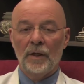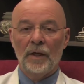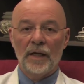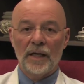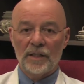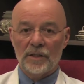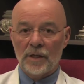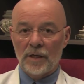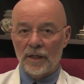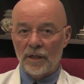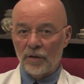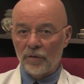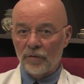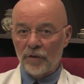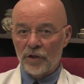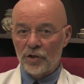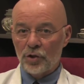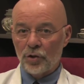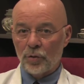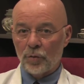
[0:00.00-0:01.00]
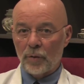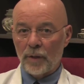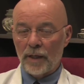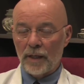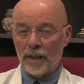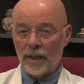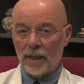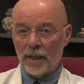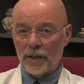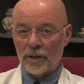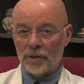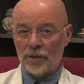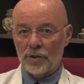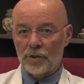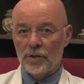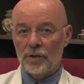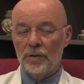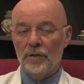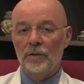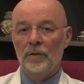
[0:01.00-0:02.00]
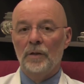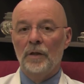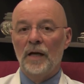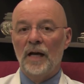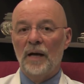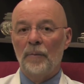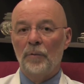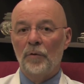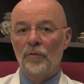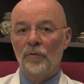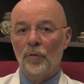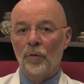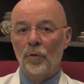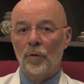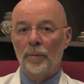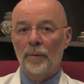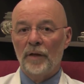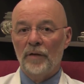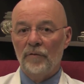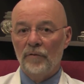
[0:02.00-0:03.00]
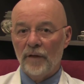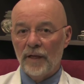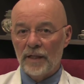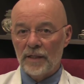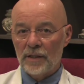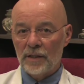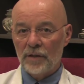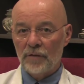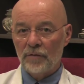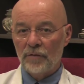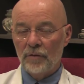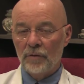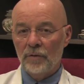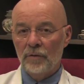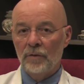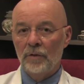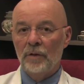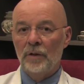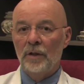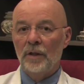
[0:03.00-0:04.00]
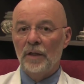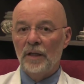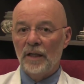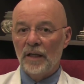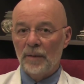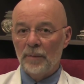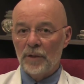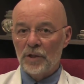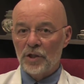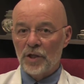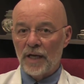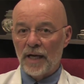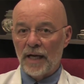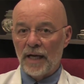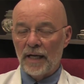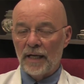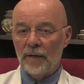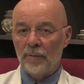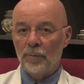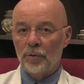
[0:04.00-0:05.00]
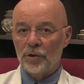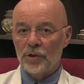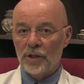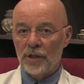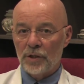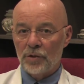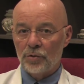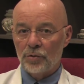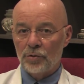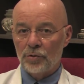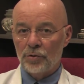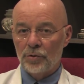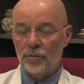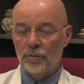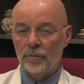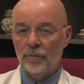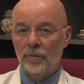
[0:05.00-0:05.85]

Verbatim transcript: As an interventional radiologist, I perform invasive, image guided procedures.